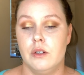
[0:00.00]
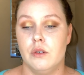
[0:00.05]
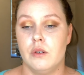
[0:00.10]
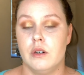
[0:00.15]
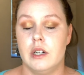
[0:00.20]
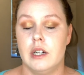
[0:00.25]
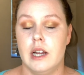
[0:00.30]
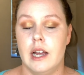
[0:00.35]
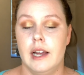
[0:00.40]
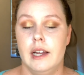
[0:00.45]

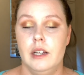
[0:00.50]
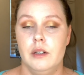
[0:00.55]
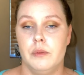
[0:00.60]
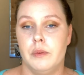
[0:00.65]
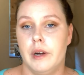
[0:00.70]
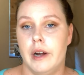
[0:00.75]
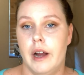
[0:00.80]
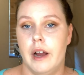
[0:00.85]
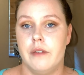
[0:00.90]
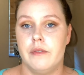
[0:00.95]
or night,
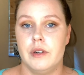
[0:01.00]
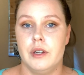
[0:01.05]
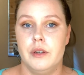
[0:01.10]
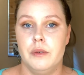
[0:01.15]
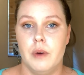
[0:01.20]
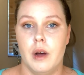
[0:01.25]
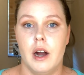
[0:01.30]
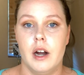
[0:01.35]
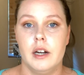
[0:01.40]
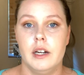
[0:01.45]
wherever
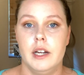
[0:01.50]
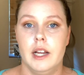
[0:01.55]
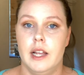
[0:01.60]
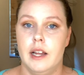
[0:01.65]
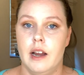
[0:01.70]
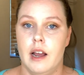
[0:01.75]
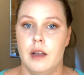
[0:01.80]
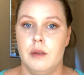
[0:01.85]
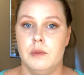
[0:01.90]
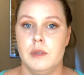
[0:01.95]
you are,
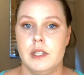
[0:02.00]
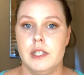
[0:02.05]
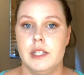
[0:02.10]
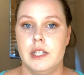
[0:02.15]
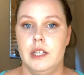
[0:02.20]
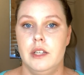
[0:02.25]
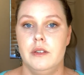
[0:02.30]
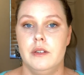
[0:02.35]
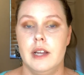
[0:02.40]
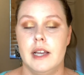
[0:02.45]
and I will
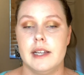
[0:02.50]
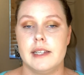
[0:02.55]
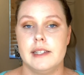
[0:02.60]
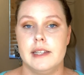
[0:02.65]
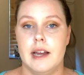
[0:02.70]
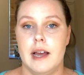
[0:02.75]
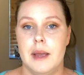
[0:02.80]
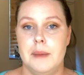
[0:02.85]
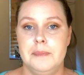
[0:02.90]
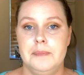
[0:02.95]
see you next
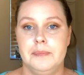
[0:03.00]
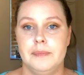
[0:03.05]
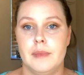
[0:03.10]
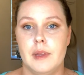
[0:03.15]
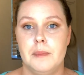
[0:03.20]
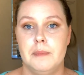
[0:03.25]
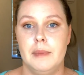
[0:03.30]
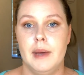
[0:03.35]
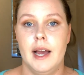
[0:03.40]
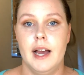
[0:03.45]
time.
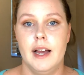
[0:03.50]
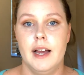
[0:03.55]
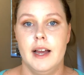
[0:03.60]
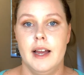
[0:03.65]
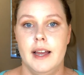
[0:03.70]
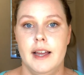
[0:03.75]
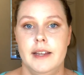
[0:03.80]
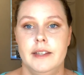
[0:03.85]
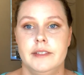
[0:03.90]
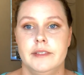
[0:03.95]

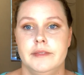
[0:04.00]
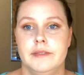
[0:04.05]
Bye!